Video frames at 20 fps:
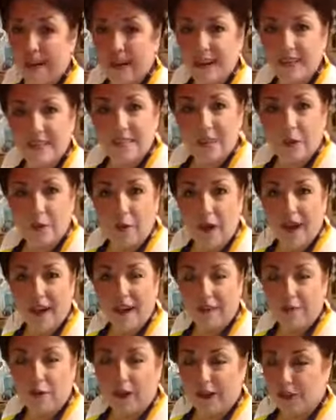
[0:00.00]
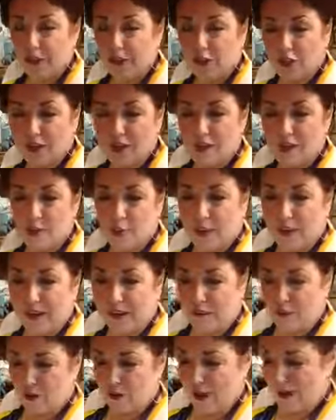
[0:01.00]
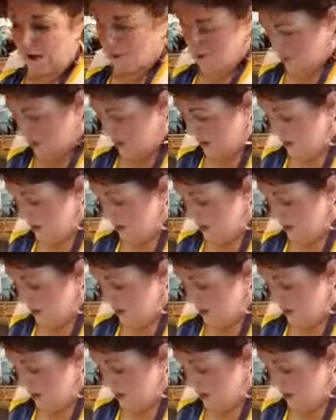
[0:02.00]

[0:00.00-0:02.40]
so I have grated cheese whenever I'm ready.